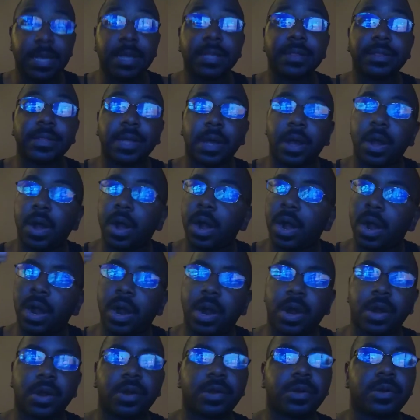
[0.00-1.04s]
the
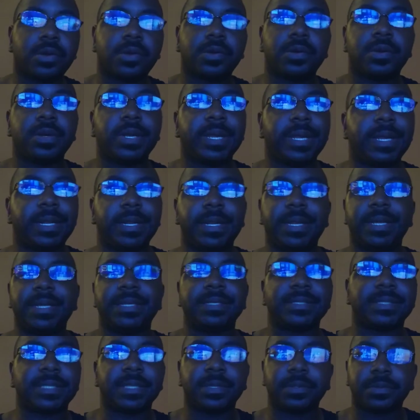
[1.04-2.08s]
harder it
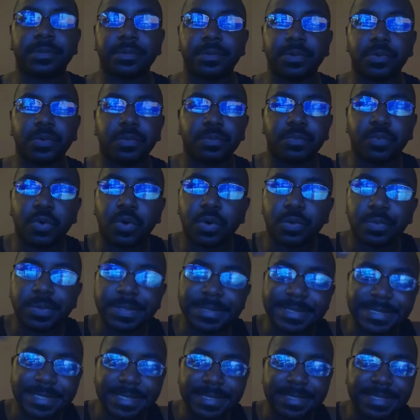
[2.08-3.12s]
is, the more
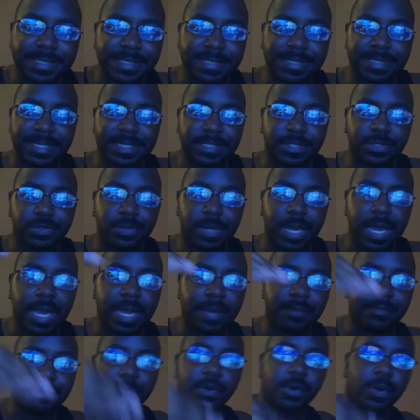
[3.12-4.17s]
resistance that you
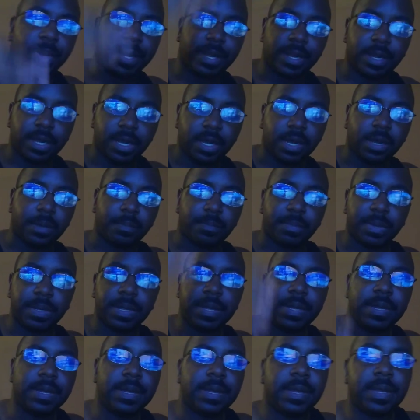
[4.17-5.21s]
have going up,
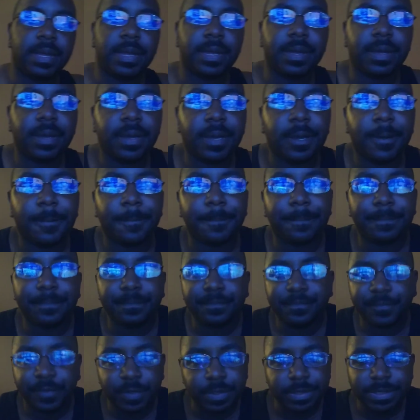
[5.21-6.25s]

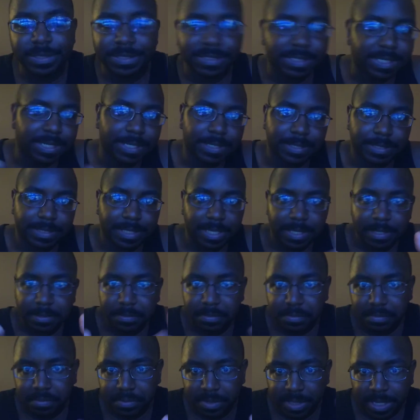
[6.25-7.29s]
versus like
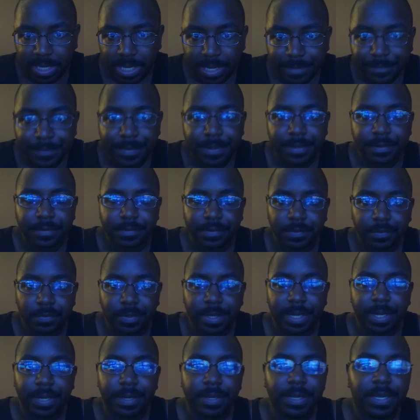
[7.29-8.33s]
the heavier the
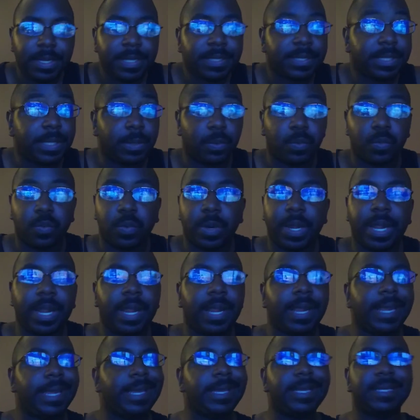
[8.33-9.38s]
weight, the way
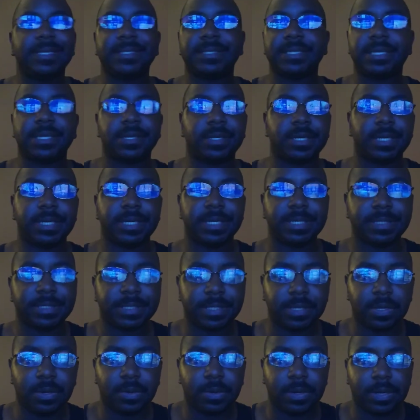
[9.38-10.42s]
easier it is to
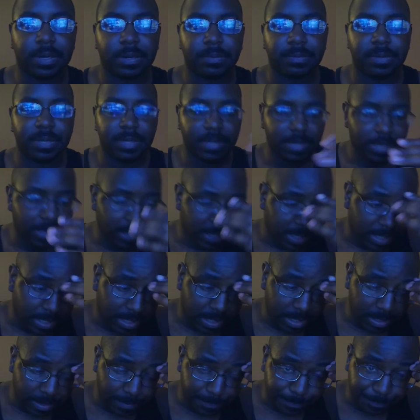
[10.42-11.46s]
go up.
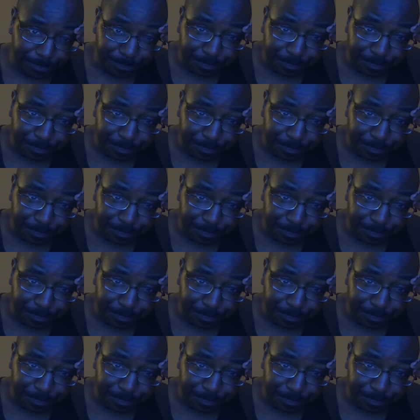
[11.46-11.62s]
I